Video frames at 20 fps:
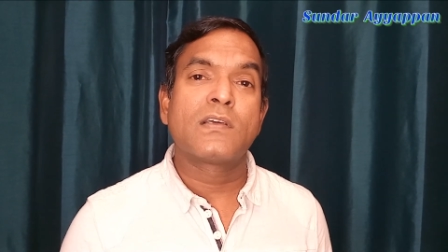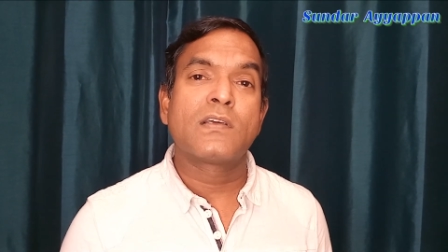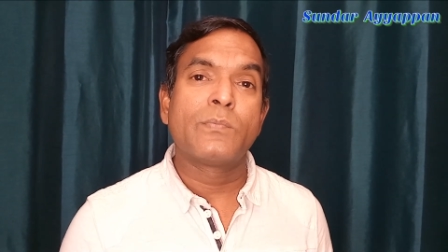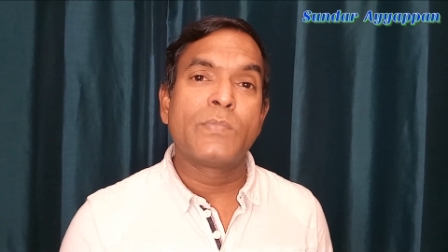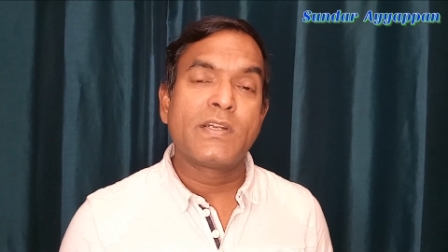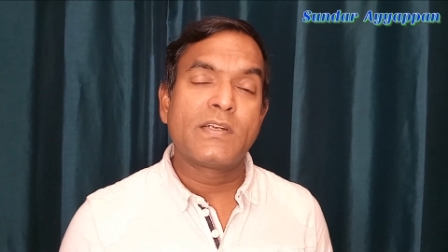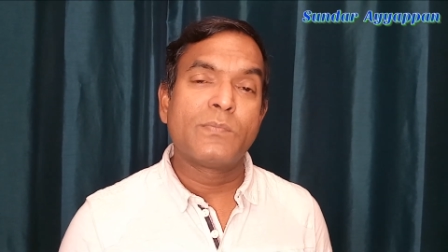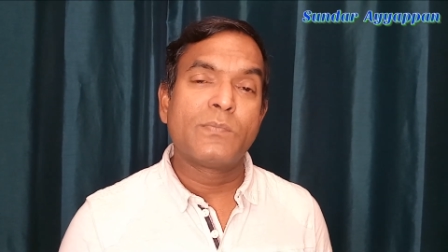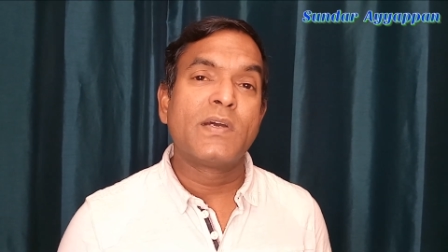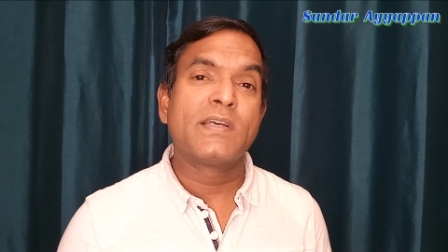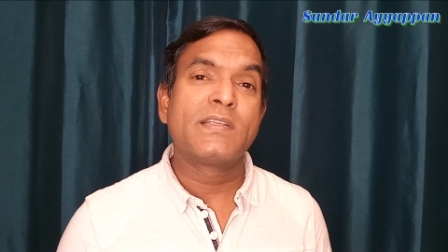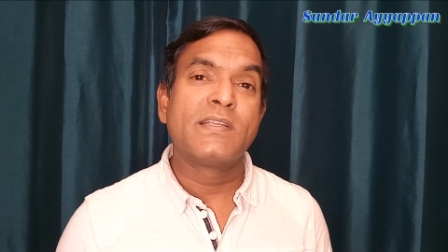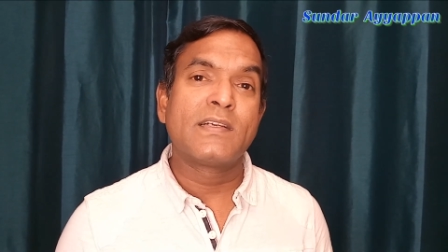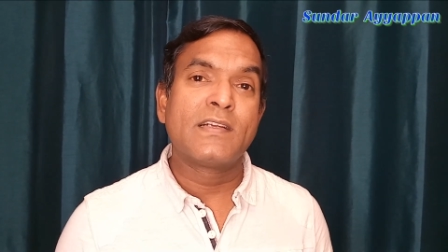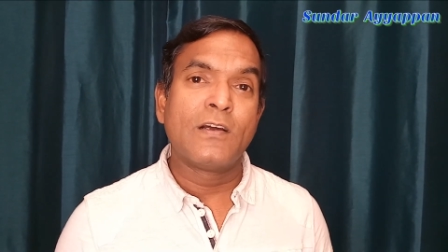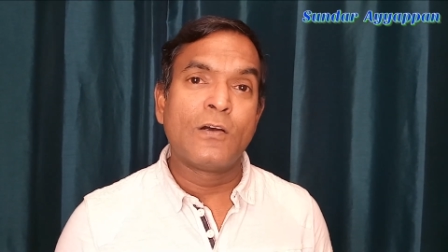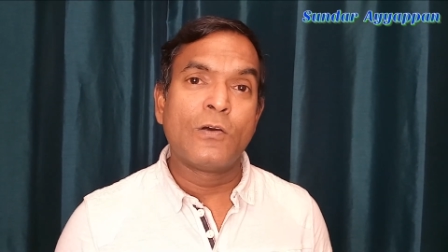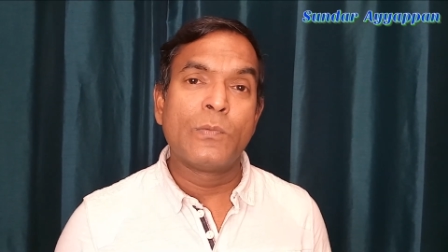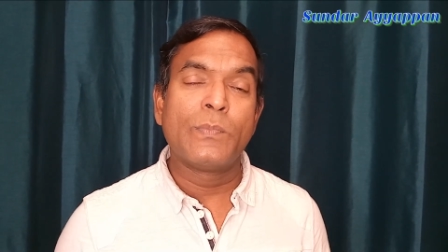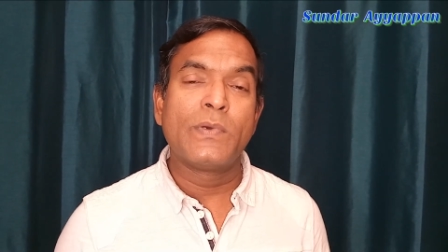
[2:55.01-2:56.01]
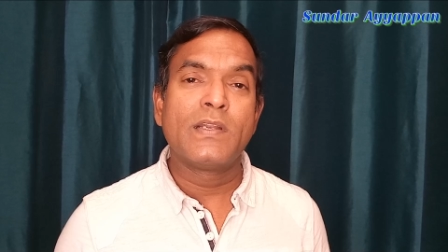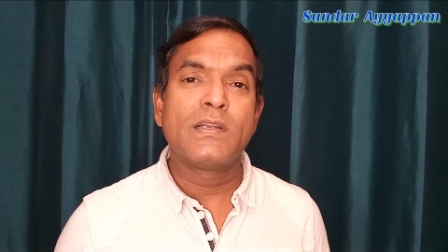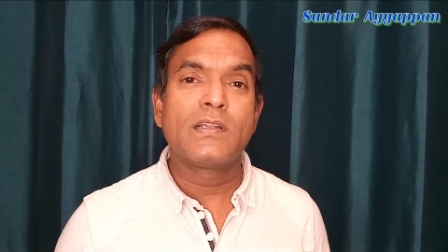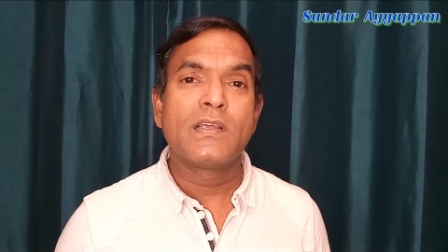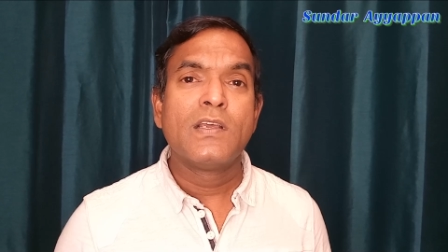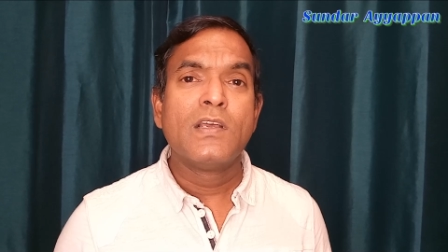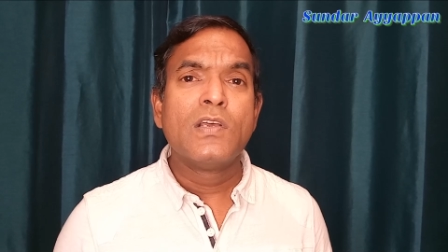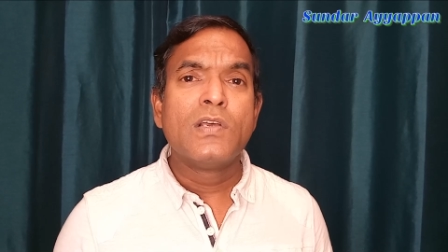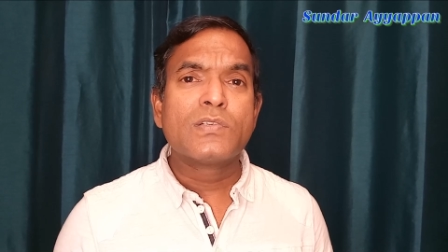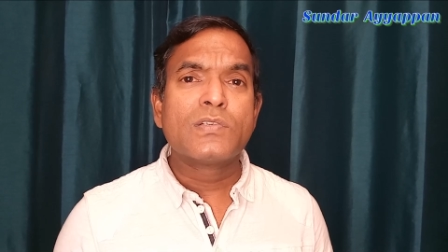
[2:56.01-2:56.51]
are met by the
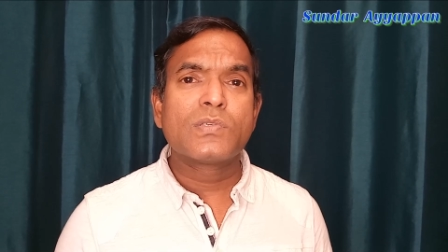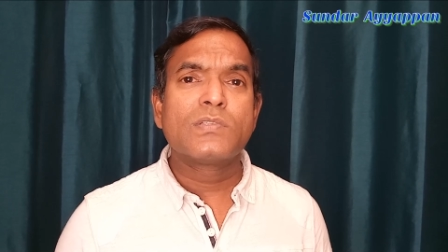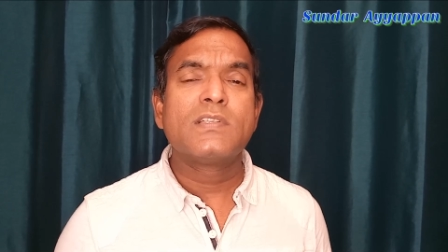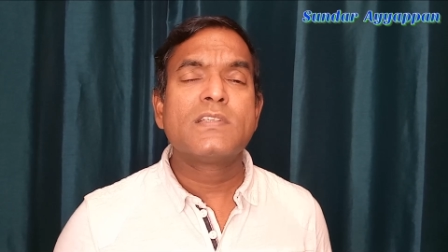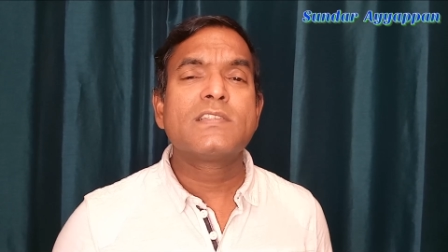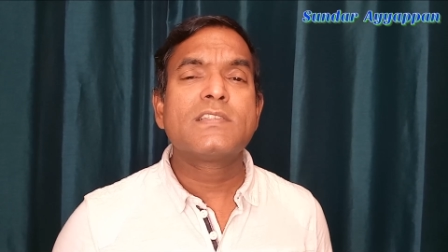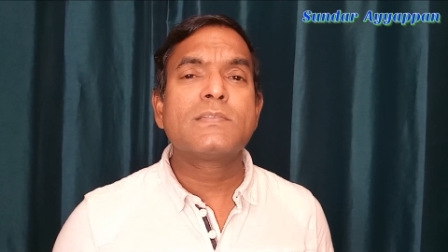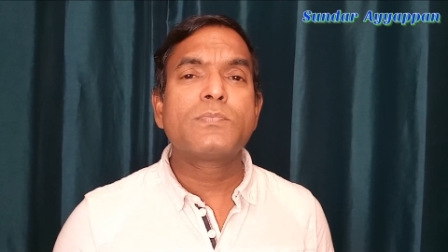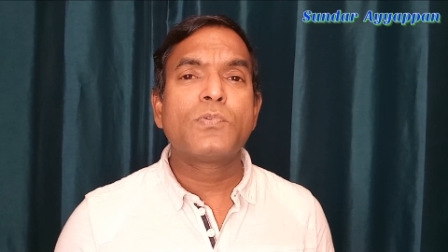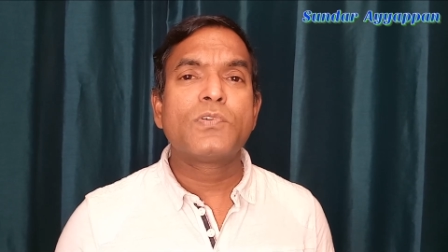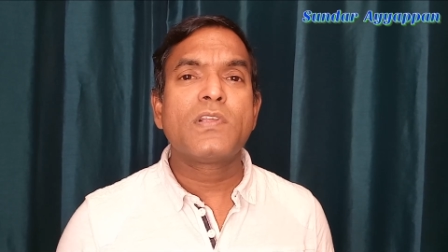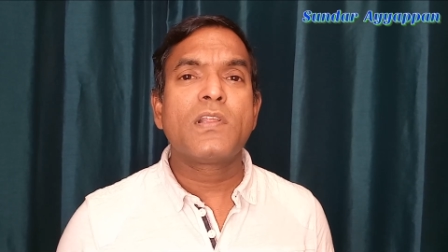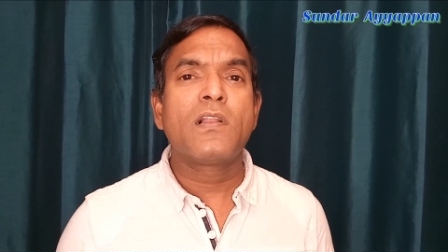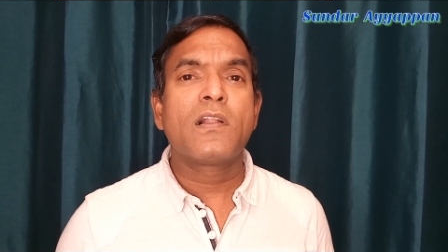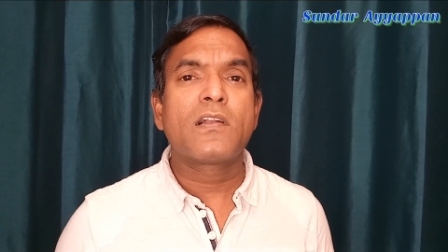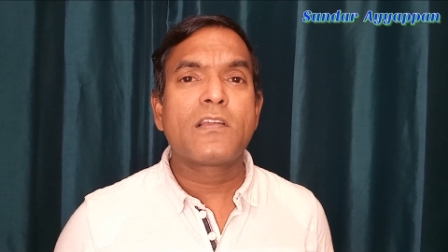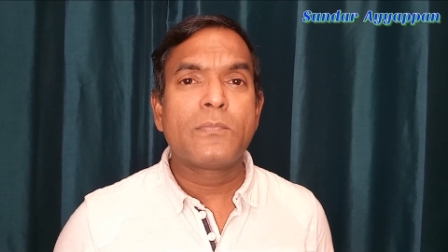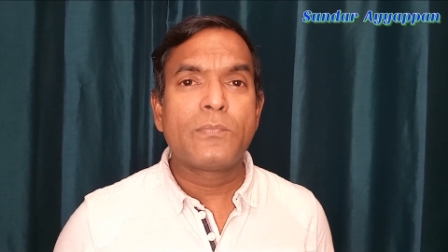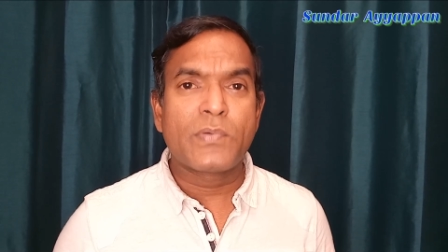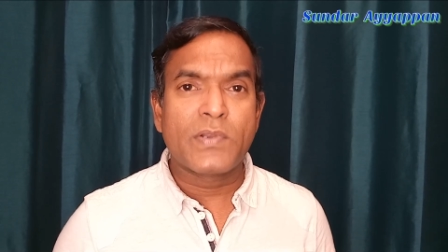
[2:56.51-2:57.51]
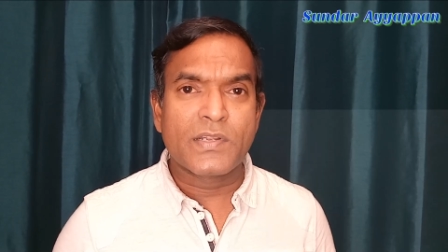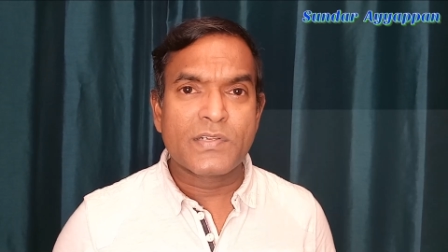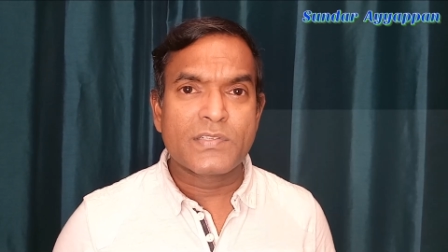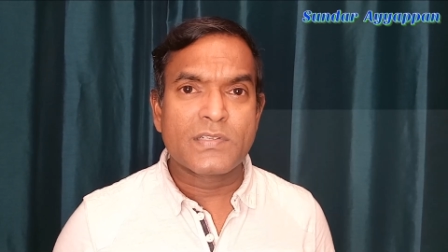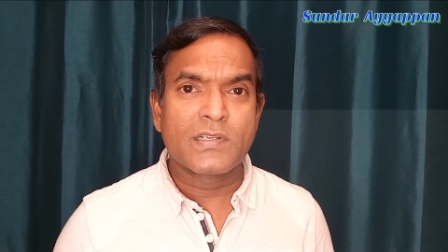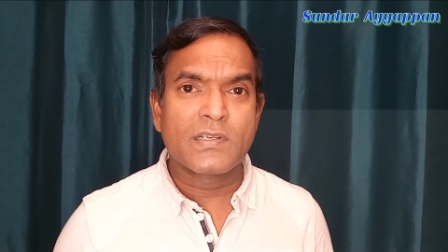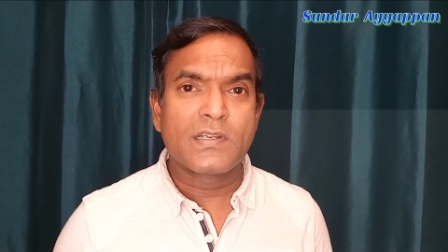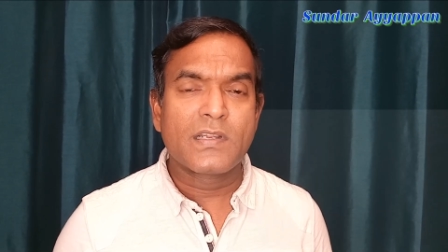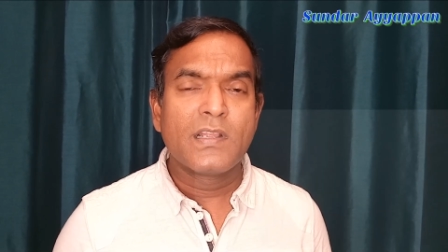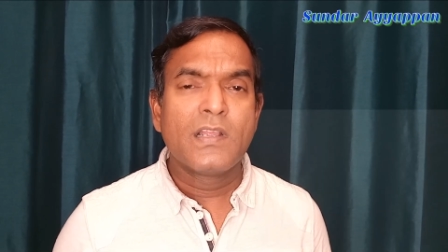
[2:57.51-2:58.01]
government. So this is putting a lot of
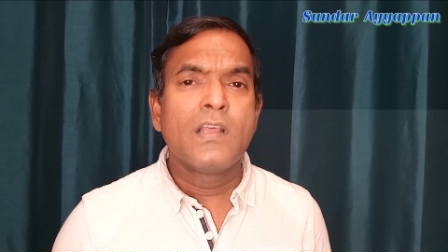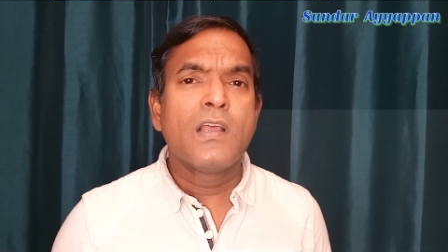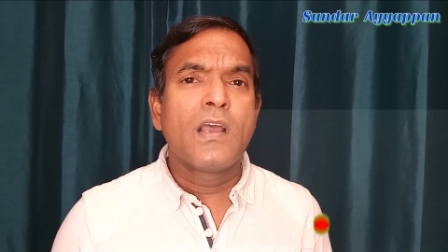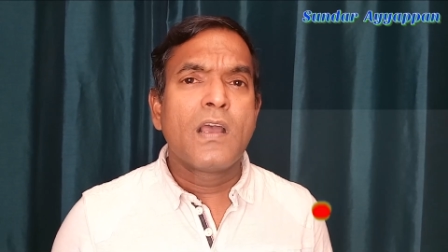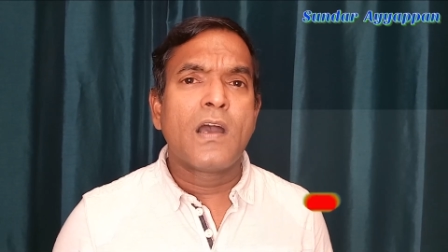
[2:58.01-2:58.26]
pressure.